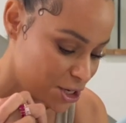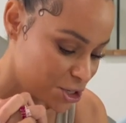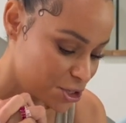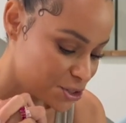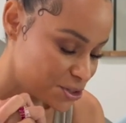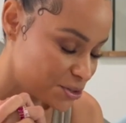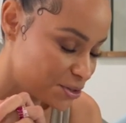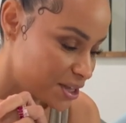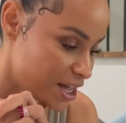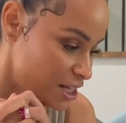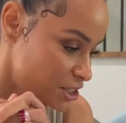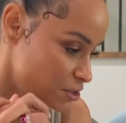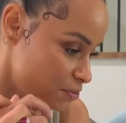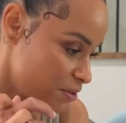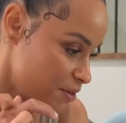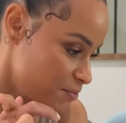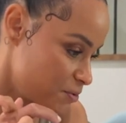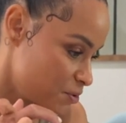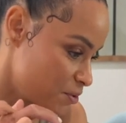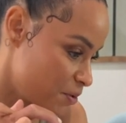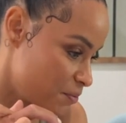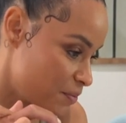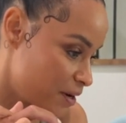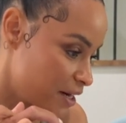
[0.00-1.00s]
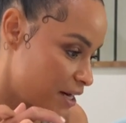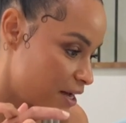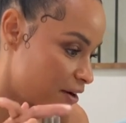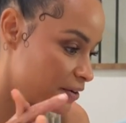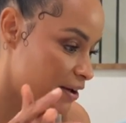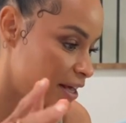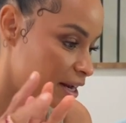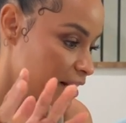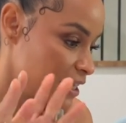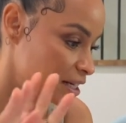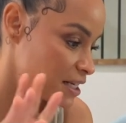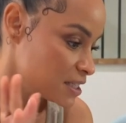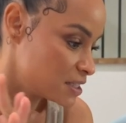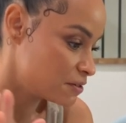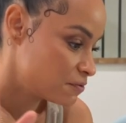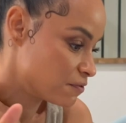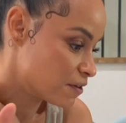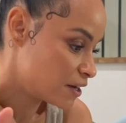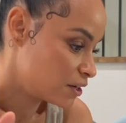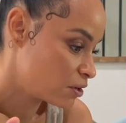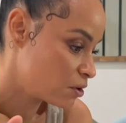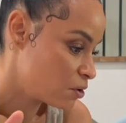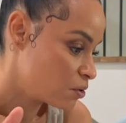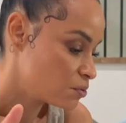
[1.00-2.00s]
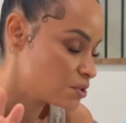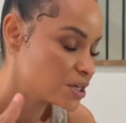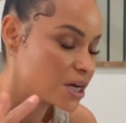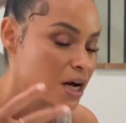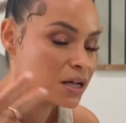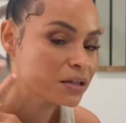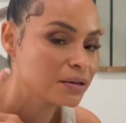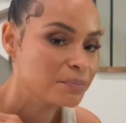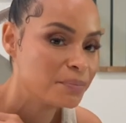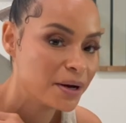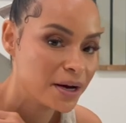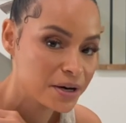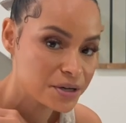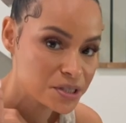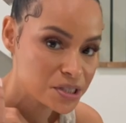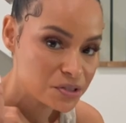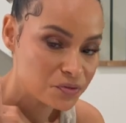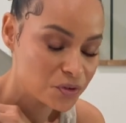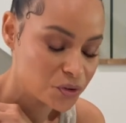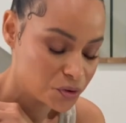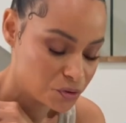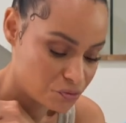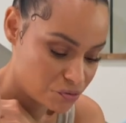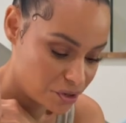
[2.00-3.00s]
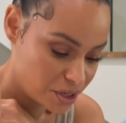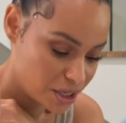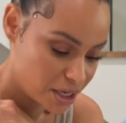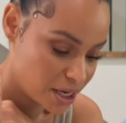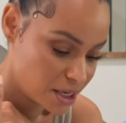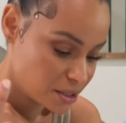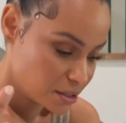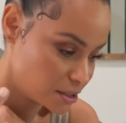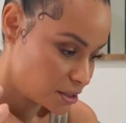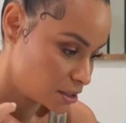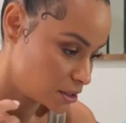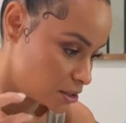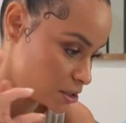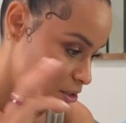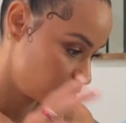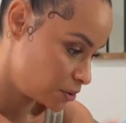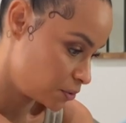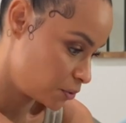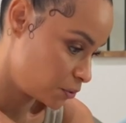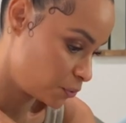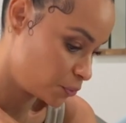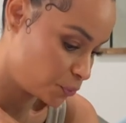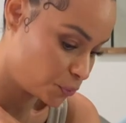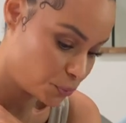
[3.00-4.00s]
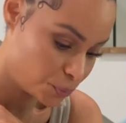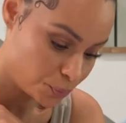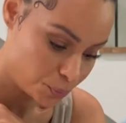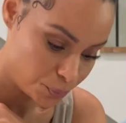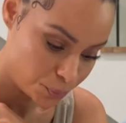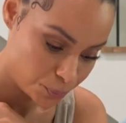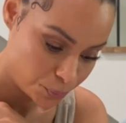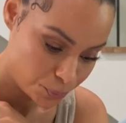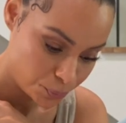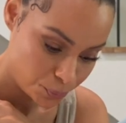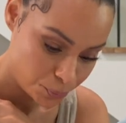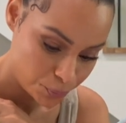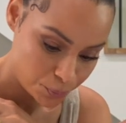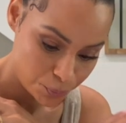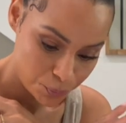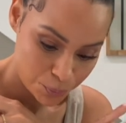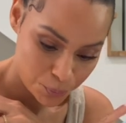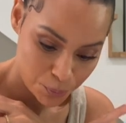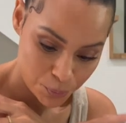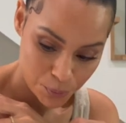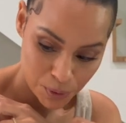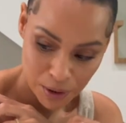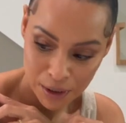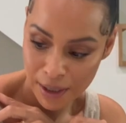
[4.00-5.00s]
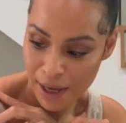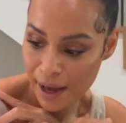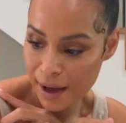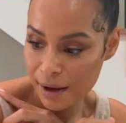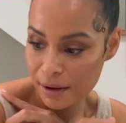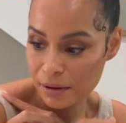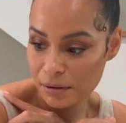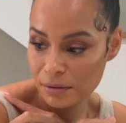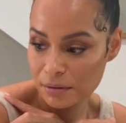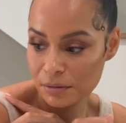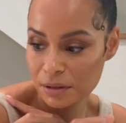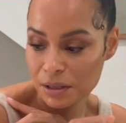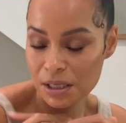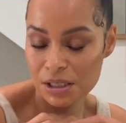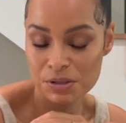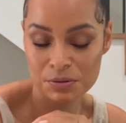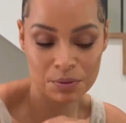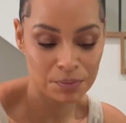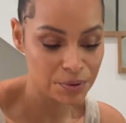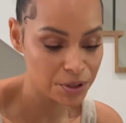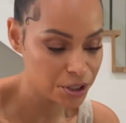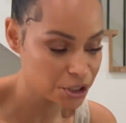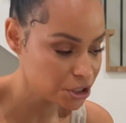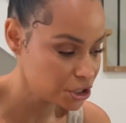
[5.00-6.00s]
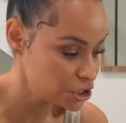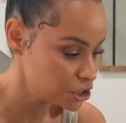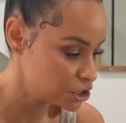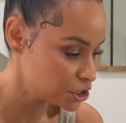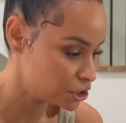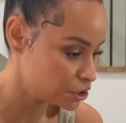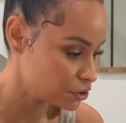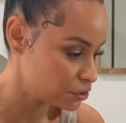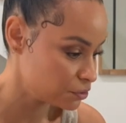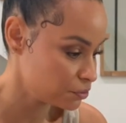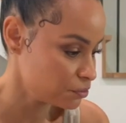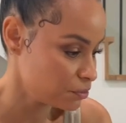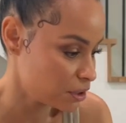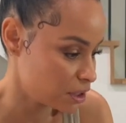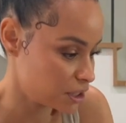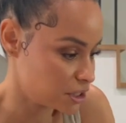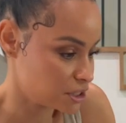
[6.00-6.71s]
So that's what I'm doing right now. And I need to find a hotel in Paris for 3 days. So yeah, that's what we're gonna do.